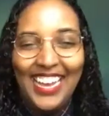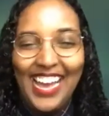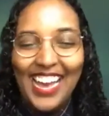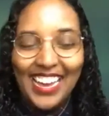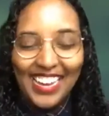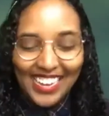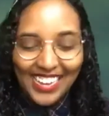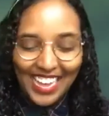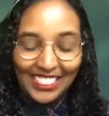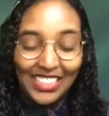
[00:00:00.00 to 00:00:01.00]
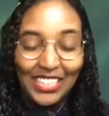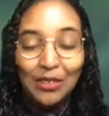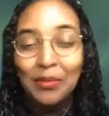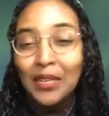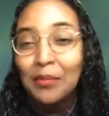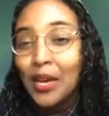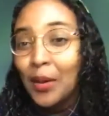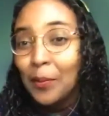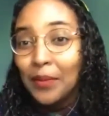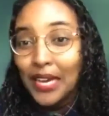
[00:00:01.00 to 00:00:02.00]
A little bit about
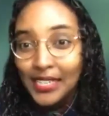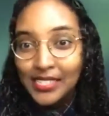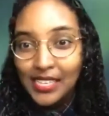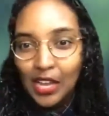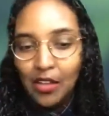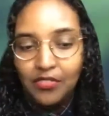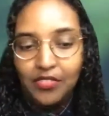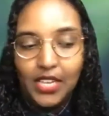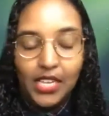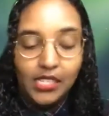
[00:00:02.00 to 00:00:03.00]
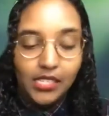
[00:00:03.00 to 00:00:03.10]
myself is